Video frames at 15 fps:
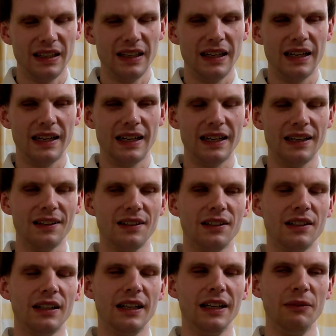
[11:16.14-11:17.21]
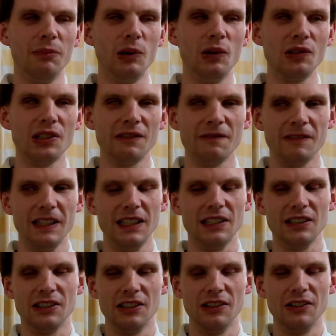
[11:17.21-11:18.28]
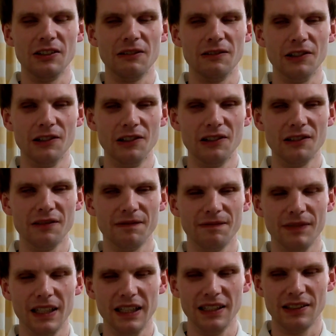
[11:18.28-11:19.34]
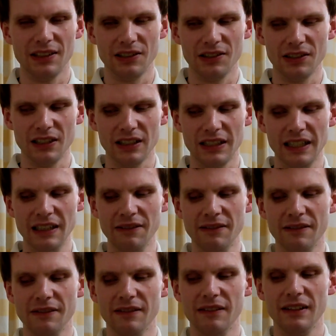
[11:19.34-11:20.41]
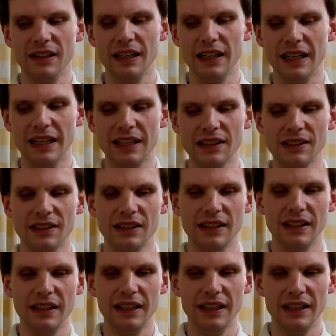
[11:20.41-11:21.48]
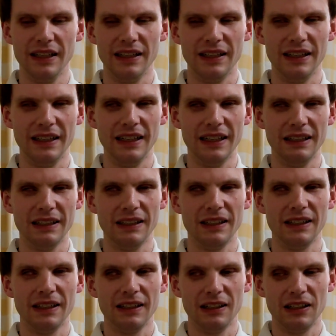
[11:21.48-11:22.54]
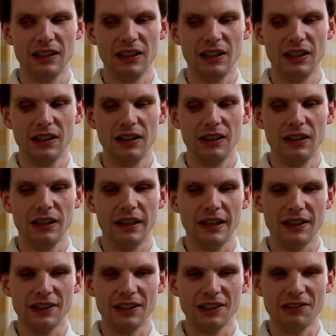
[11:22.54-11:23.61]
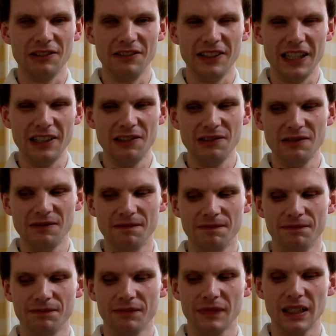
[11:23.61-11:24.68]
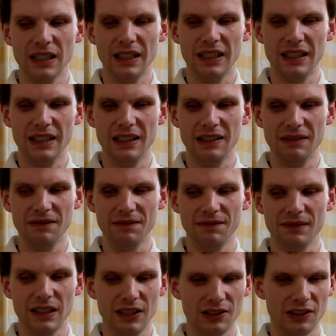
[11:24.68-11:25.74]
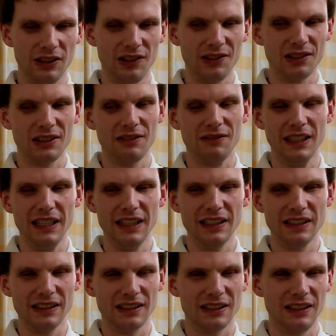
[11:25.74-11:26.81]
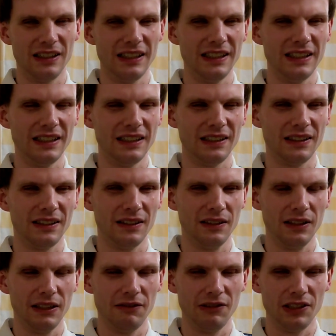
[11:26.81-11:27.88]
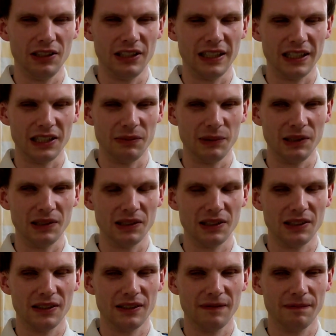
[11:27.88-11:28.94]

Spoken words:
And an important feature to look for is that underneath it has a accessory rail, a slot where you can slide in different attachments.